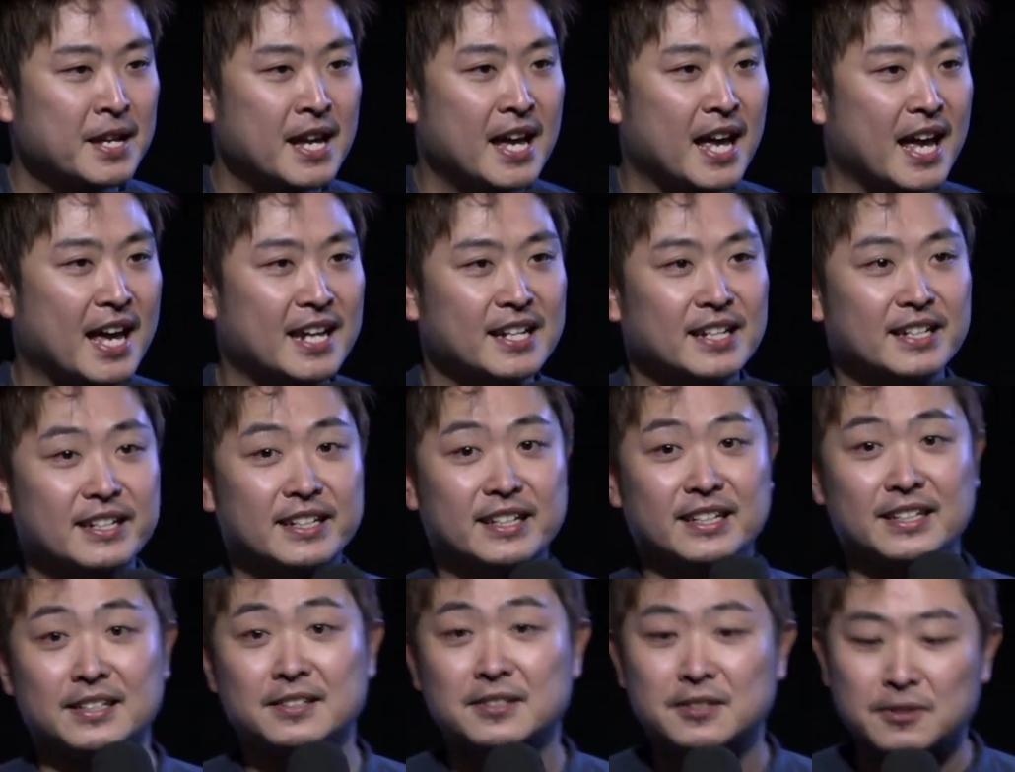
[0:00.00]
and an
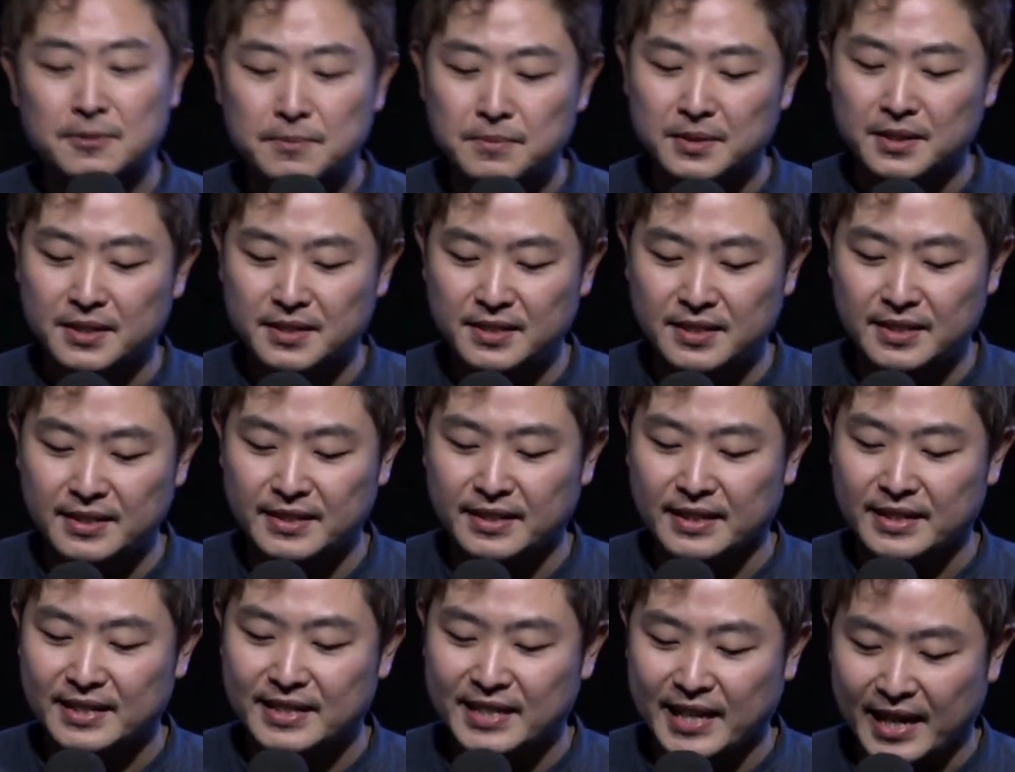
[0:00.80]
intimacy
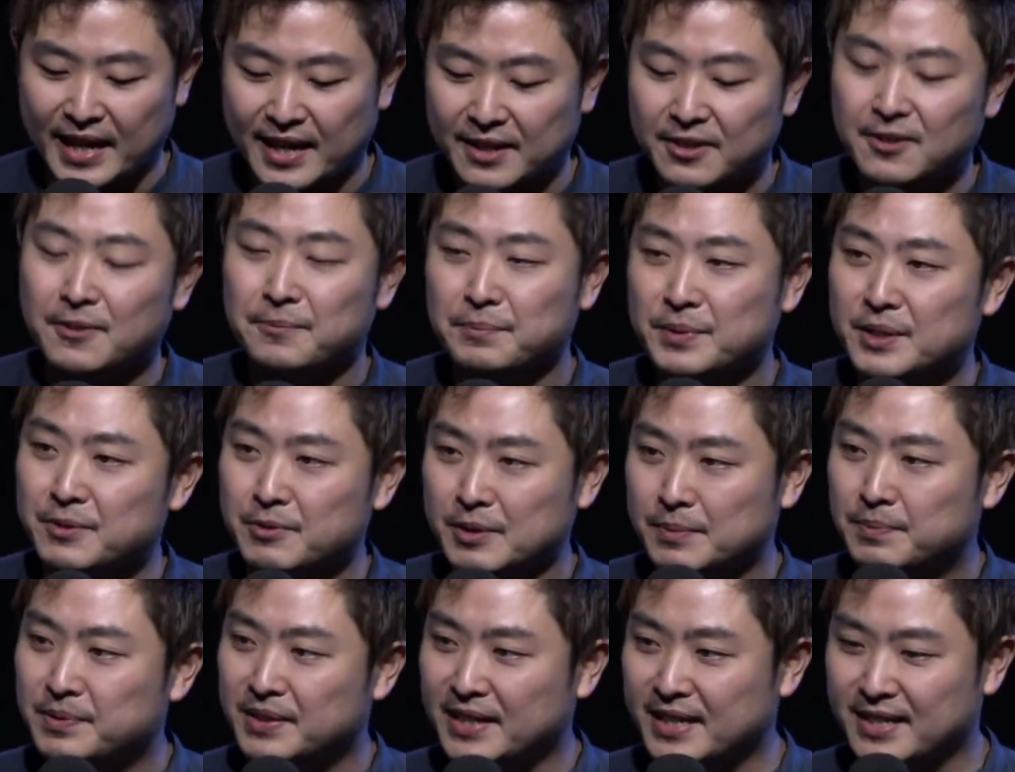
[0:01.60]
that cannot be
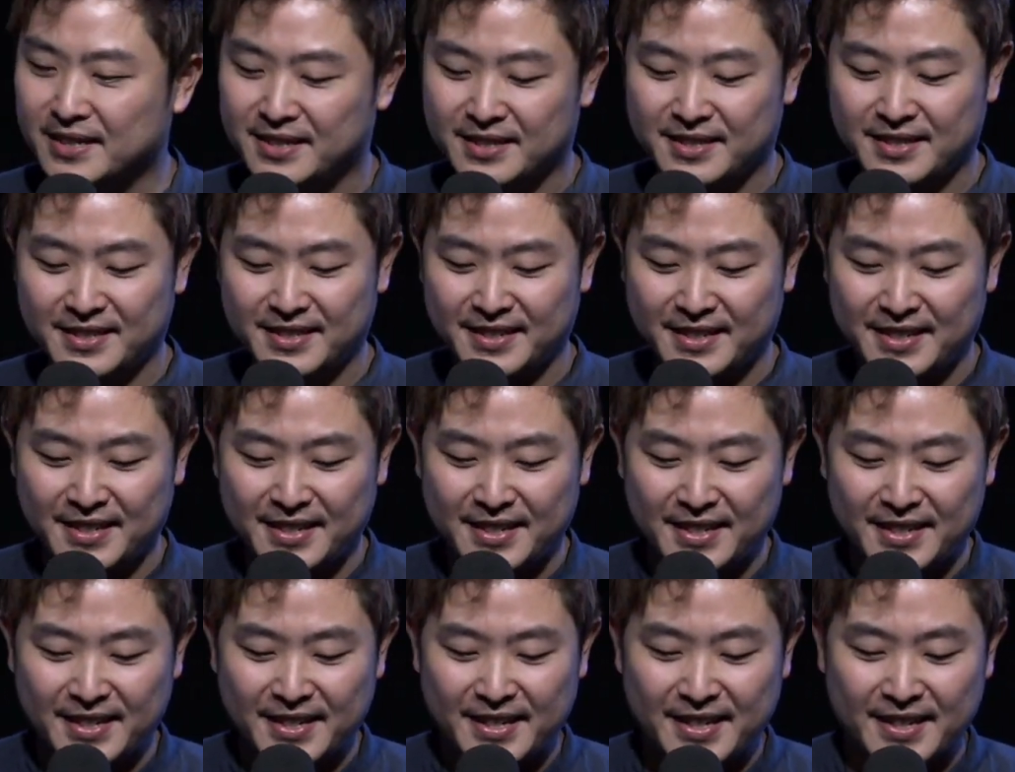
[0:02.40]
replaced,
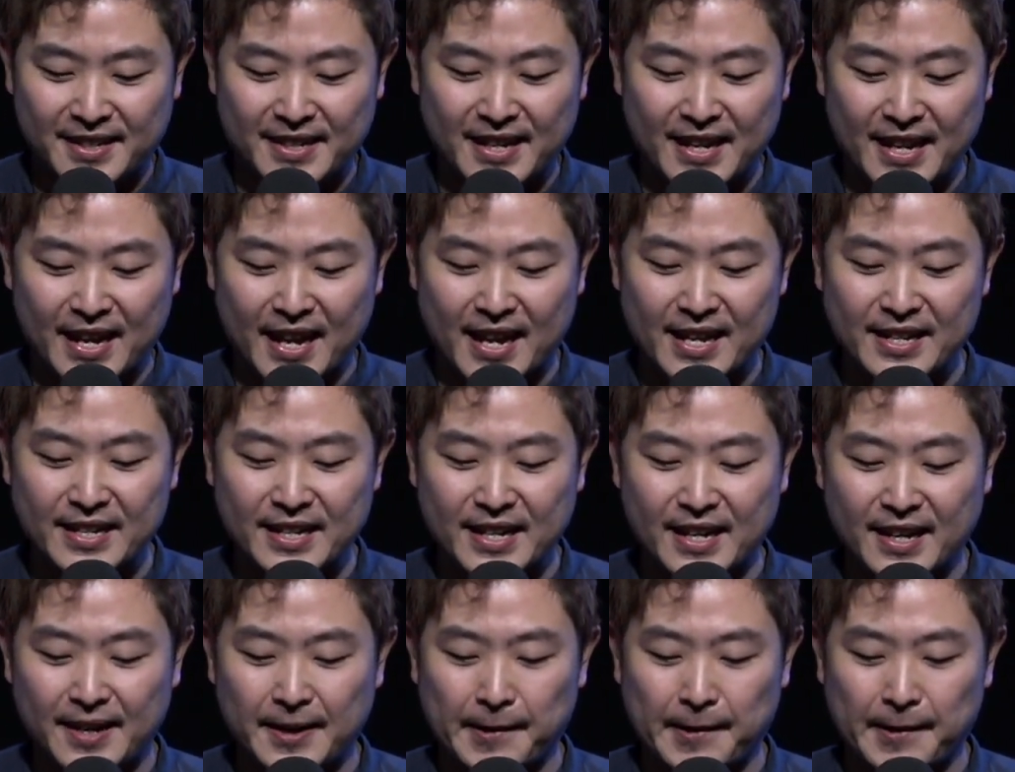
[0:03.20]
right? And